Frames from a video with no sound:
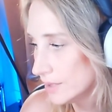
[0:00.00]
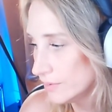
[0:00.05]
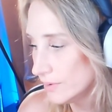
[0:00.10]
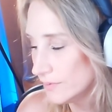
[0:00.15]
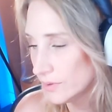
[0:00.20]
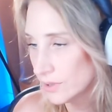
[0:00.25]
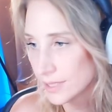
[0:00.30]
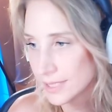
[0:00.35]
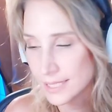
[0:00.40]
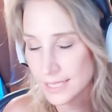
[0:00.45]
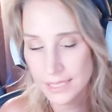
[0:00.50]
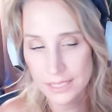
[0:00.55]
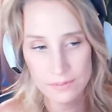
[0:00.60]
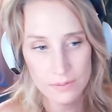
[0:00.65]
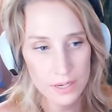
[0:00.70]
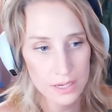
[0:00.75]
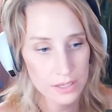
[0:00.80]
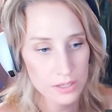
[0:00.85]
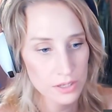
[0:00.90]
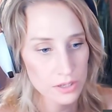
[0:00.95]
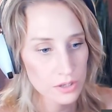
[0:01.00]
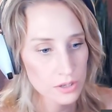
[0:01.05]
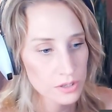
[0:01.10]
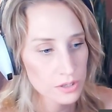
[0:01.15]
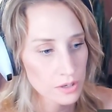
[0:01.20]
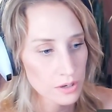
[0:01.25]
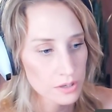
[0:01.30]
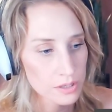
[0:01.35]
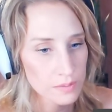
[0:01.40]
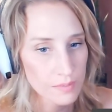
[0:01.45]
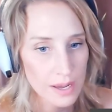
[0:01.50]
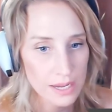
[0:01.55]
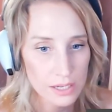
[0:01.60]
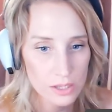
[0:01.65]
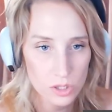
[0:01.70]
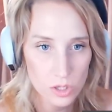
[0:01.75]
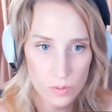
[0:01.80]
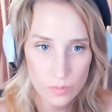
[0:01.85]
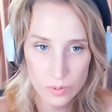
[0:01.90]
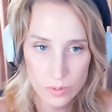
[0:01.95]
We've got 6 minutes to do so make it
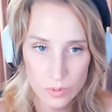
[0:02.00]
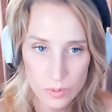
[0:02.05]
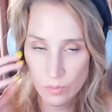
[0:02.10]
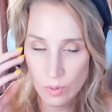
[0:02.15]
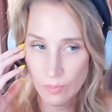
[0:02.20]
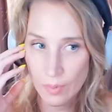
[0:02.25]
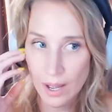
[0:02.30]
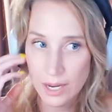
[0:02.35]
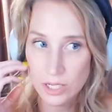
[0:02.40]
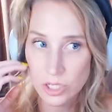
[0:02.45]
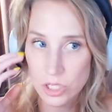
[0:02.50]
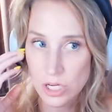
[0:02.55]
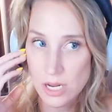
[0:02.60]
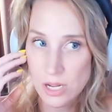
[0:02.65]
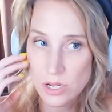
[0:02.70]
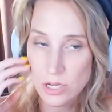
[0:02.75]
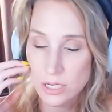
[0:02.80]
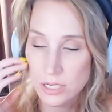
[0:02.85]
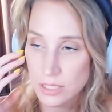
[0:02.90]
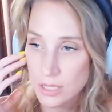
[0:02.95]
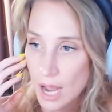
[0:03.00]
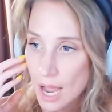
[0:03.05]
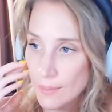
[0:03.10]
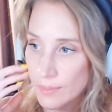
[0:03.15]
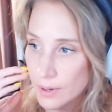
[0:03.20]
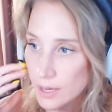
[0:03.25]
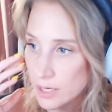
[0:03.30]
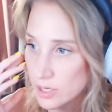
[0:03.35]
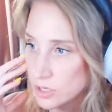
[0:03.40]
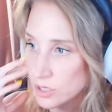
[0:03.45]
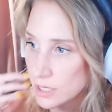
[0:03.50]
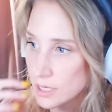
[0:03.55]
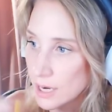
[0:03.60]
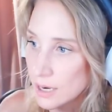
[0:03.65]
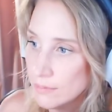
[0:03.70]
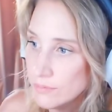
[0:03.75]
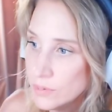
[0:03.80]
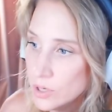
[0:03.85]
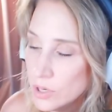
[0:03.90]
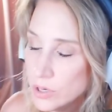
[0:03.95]
super, super punchy. You can type it, you can
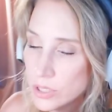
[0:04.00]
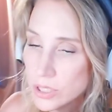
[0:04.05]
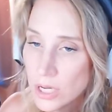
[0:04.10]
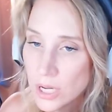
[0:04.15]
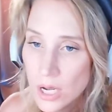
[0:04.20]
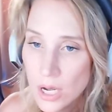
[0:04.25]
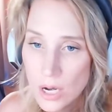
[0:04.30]
unmute.